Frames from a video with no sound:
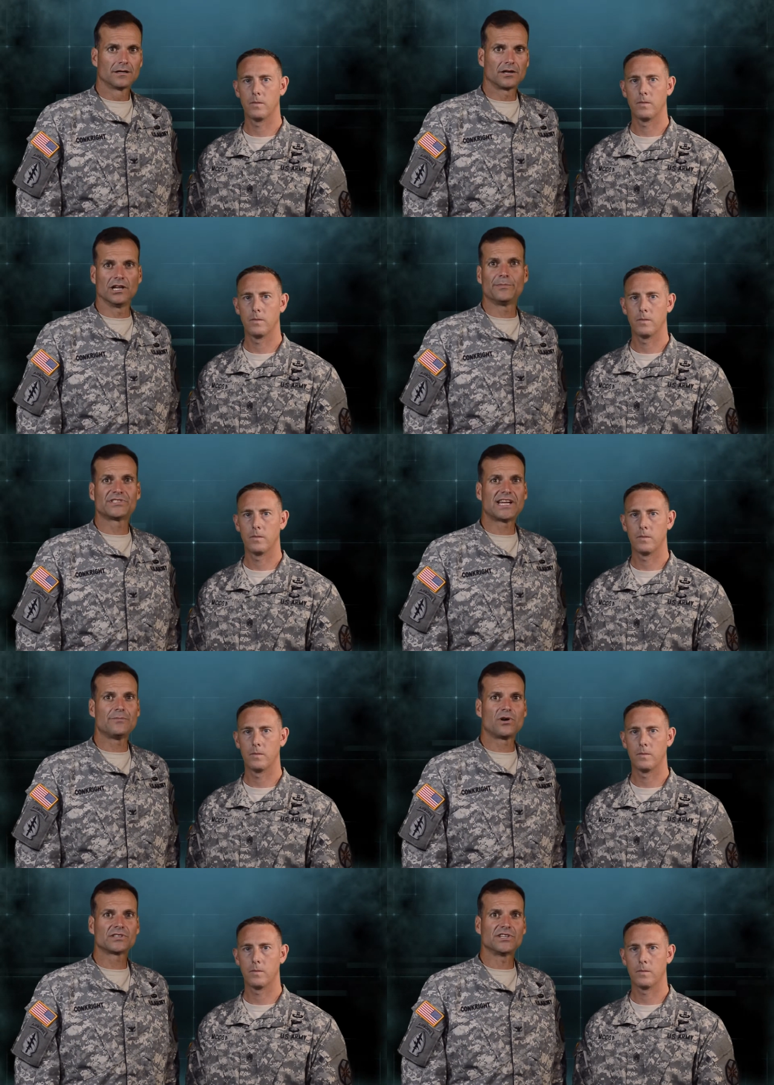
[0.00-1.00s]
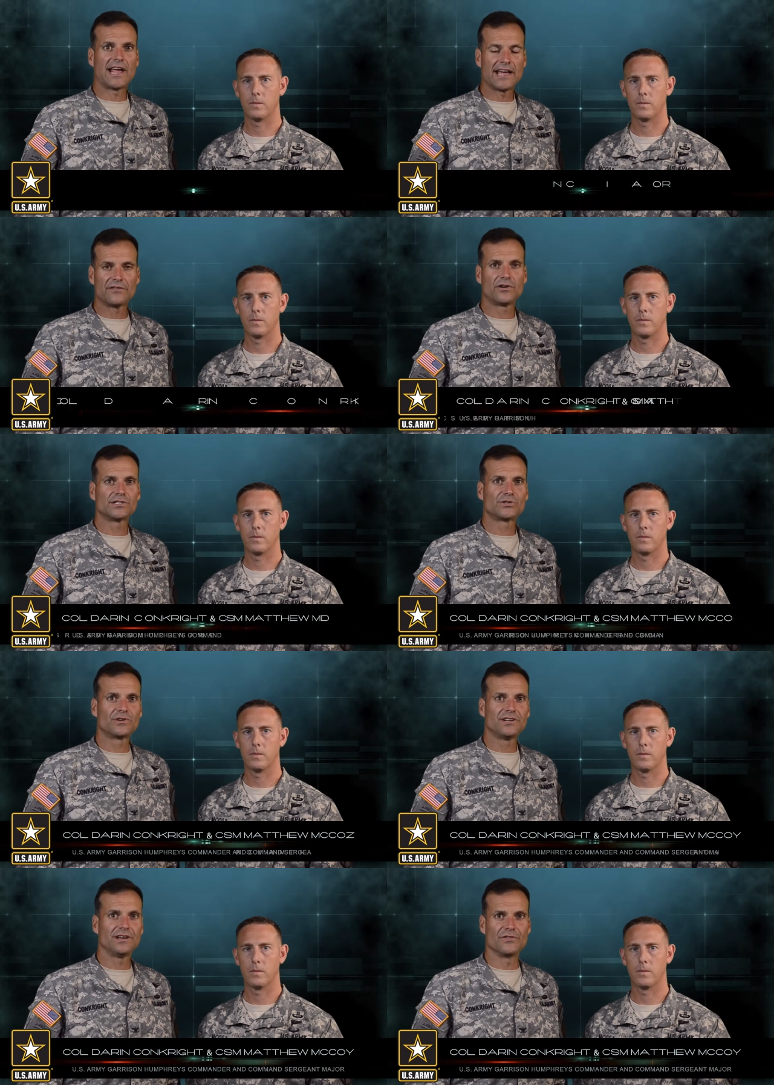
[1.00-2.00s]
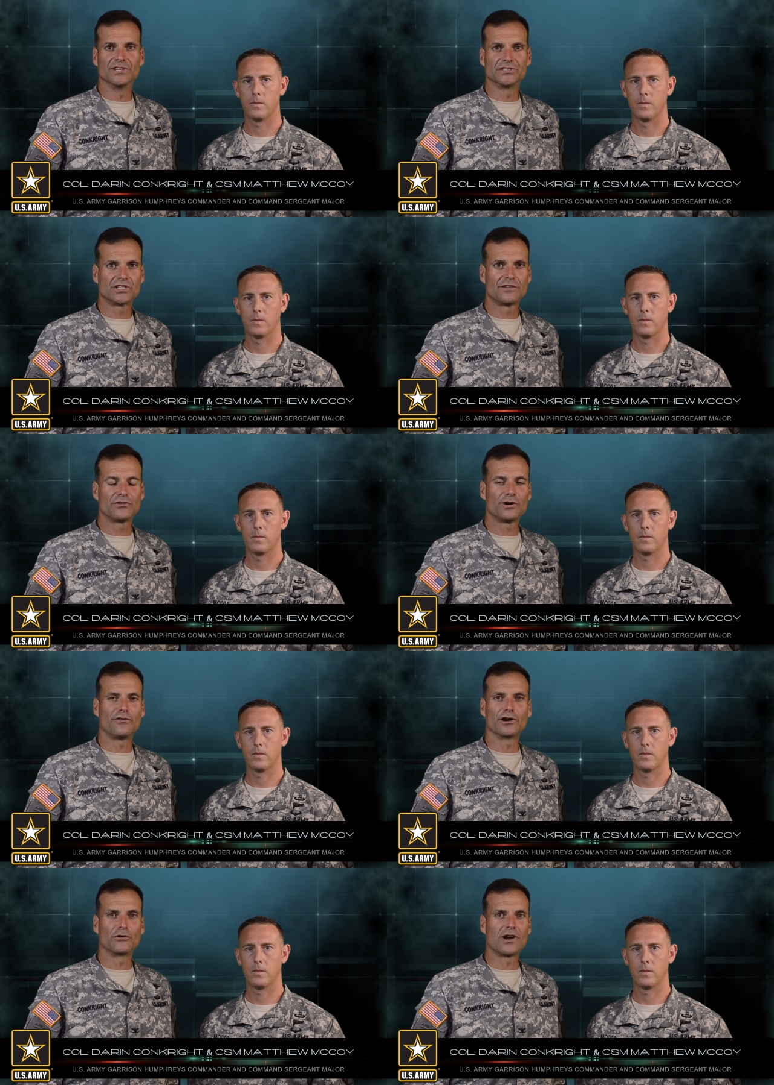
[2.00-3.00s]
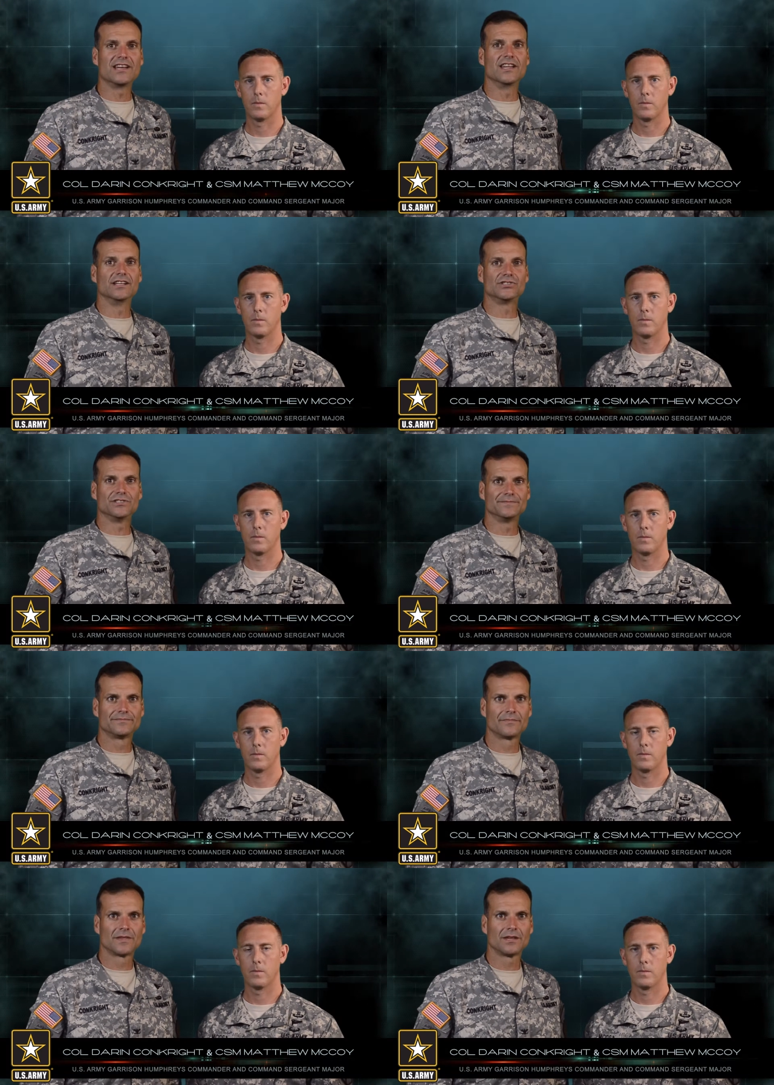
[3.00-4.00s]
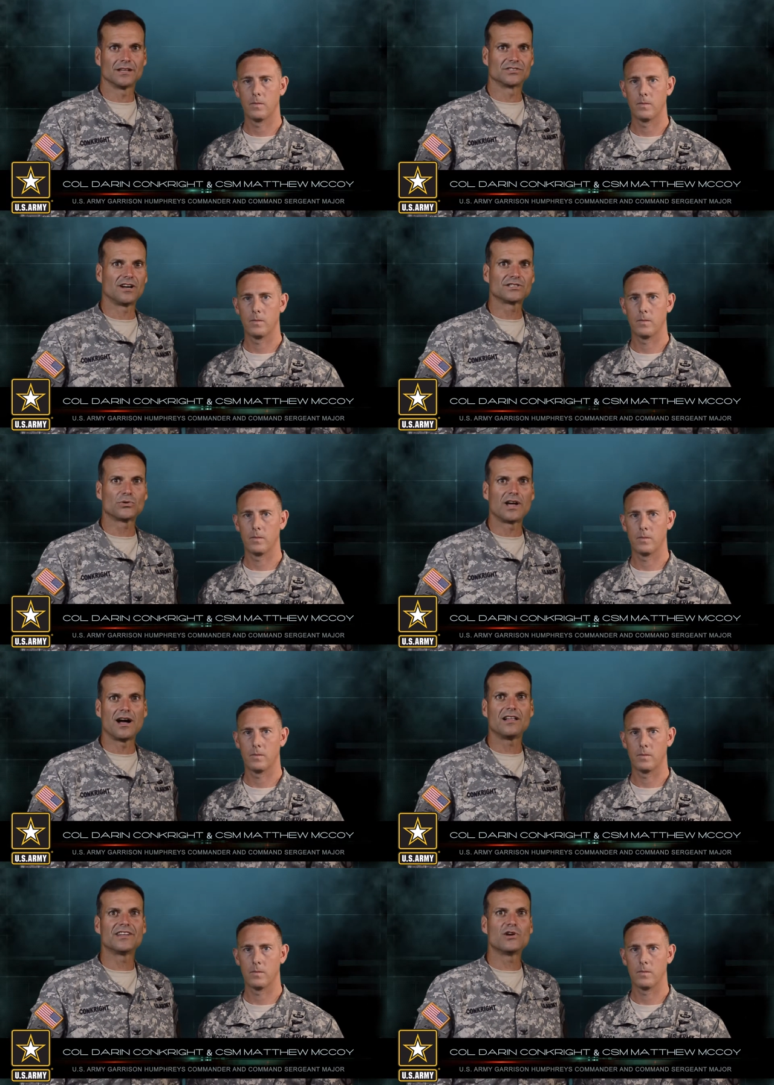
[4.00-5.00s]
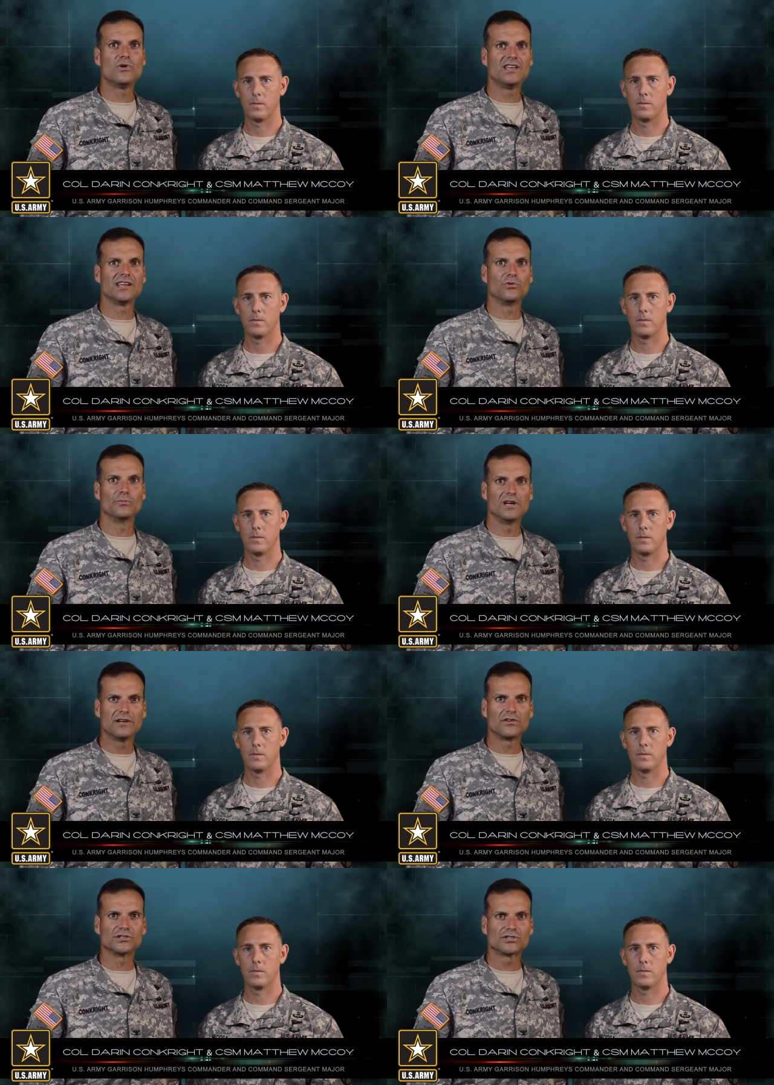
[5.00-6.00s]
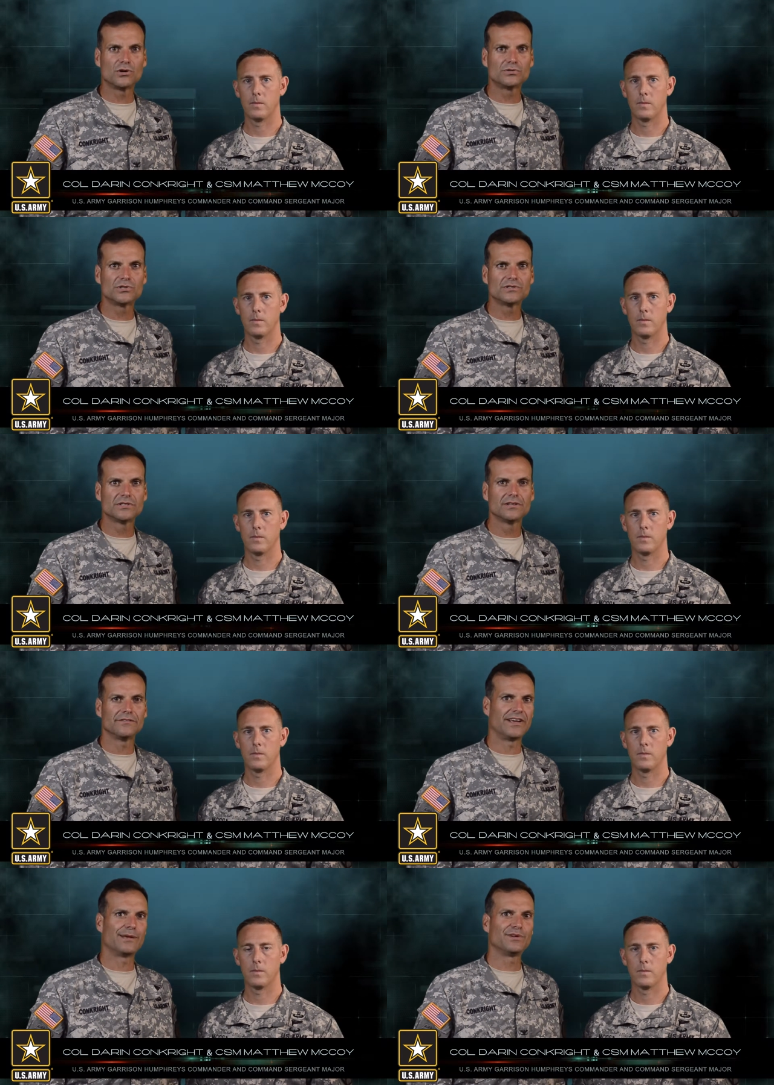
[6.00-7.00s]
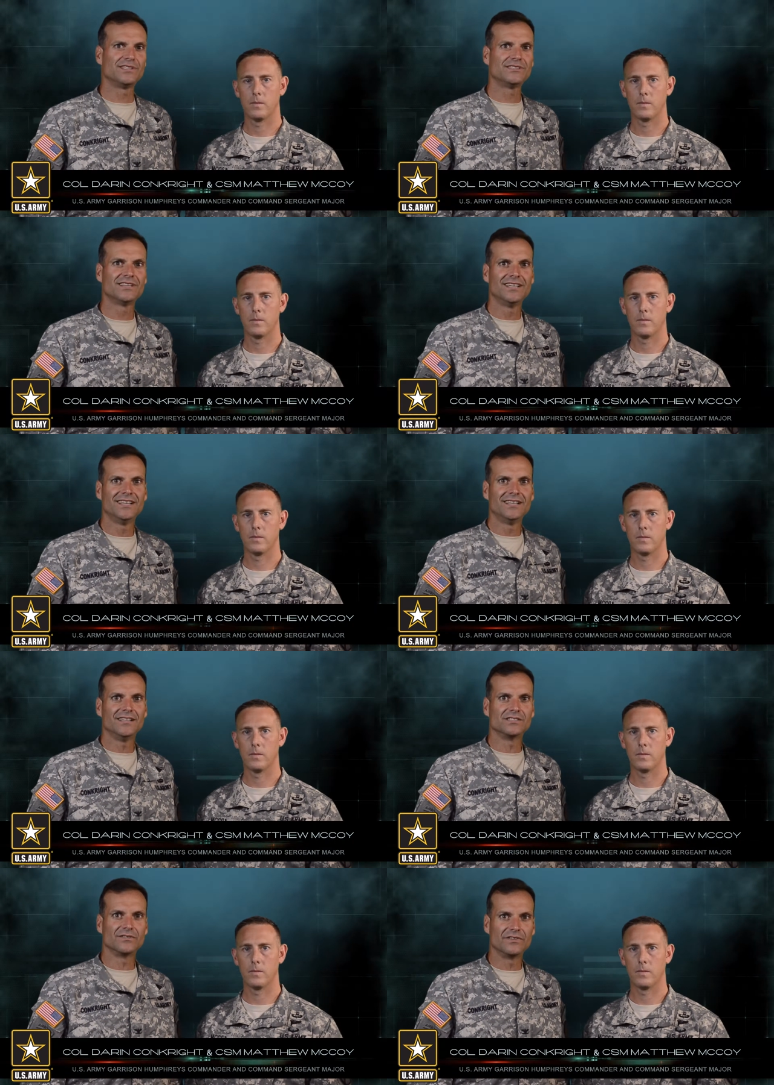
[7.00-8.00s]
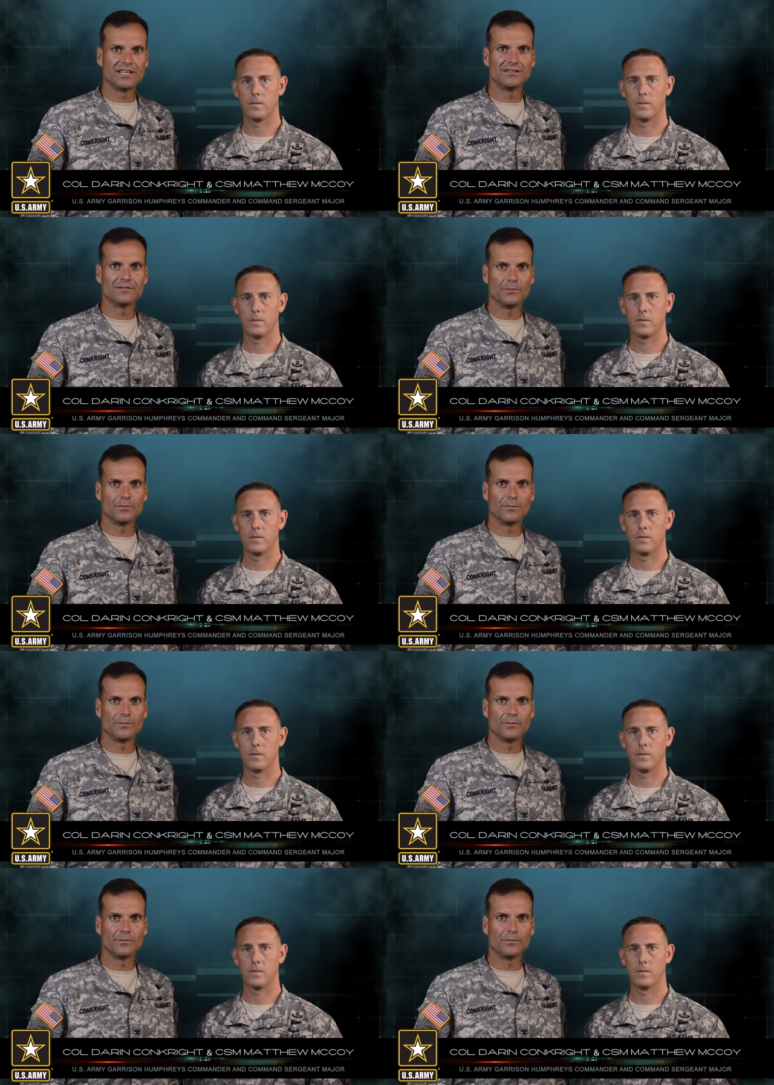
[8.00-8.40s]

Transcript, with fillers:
Speaker 1: Columbus Day marks the anniversary of the discovery of our great nation. It's also a holiday weekend when many of our soldiers, families, and civilian